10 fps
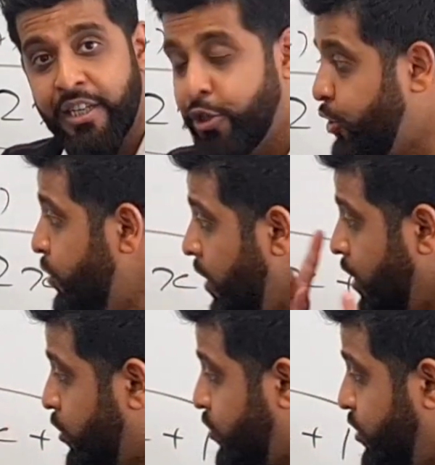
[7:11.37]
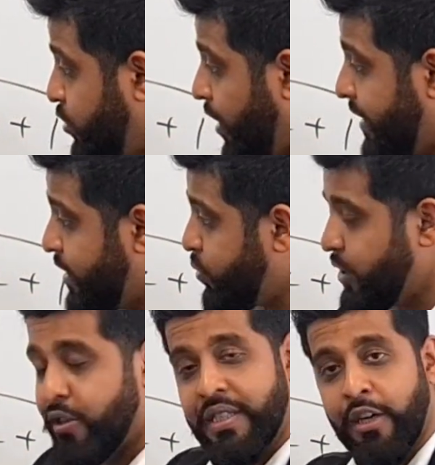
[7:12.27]
to you to try this one
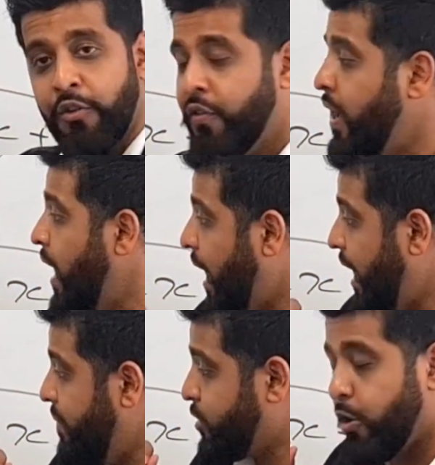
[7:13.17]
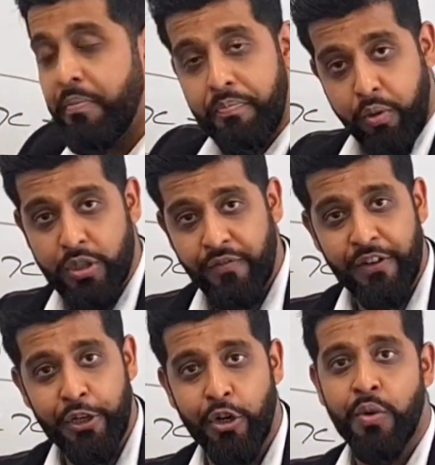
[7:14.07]
yourself. So pause the
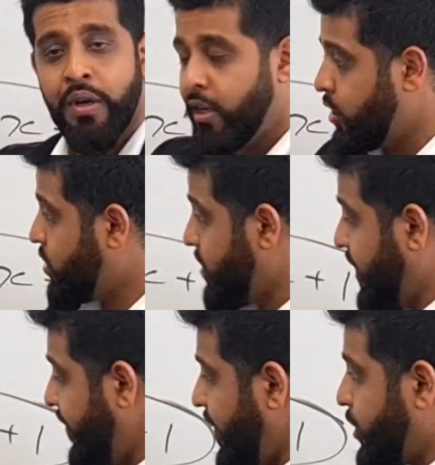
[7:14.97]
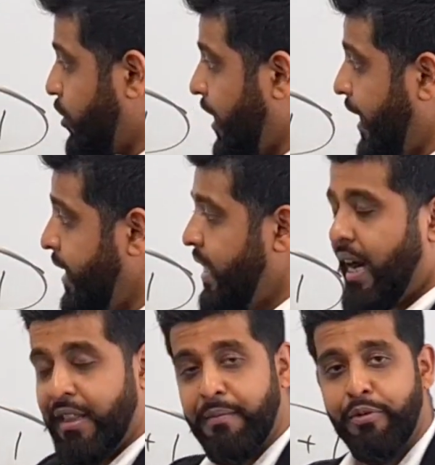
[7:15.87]
video, give it a try,
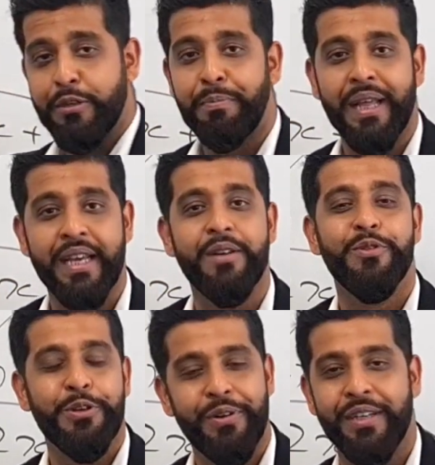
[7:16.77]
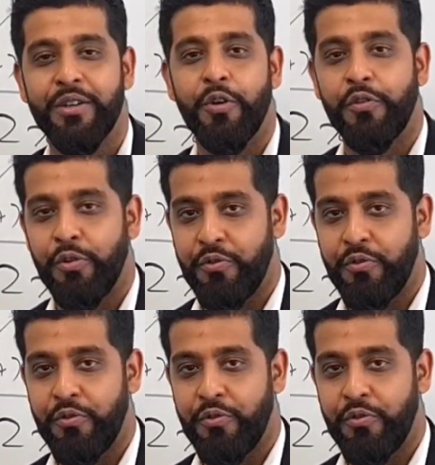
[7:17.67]
and then press play again when you're ready to go through it